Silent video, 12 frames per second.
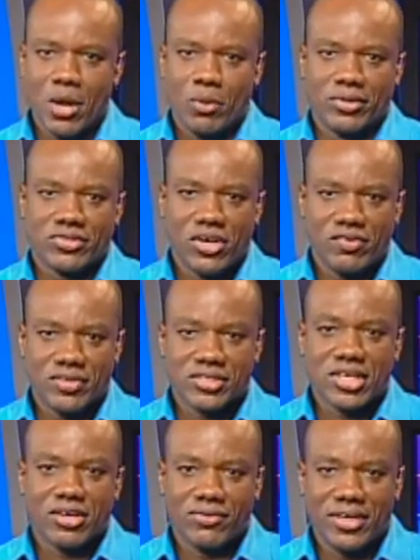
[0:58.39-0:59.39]
which offers
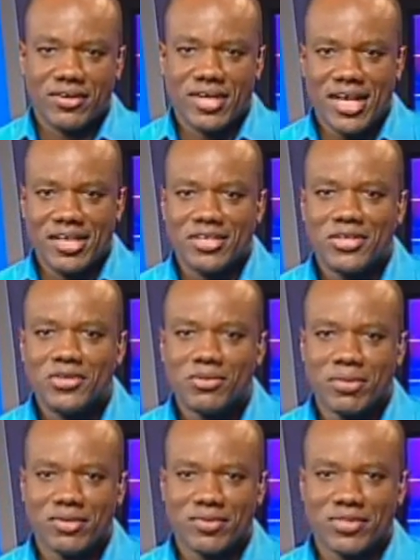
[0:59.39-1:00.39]
career and
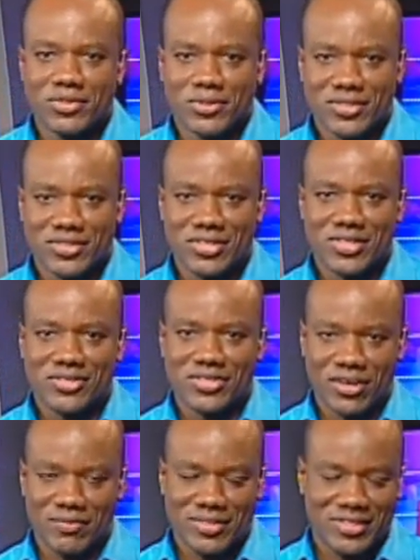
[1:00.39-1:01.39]
human resource
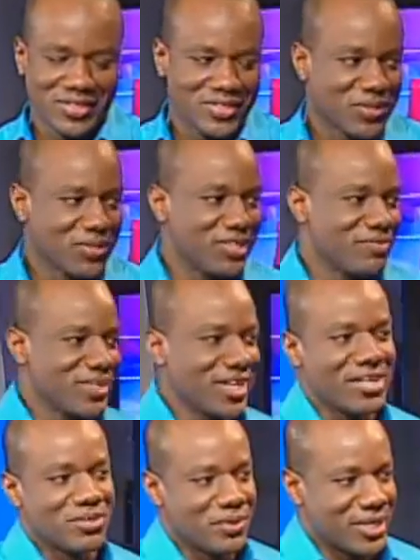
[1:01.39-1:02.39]
services. Good evening
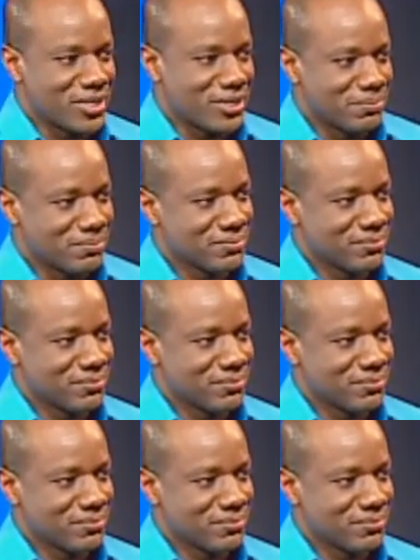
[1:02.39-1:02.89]
and welcome.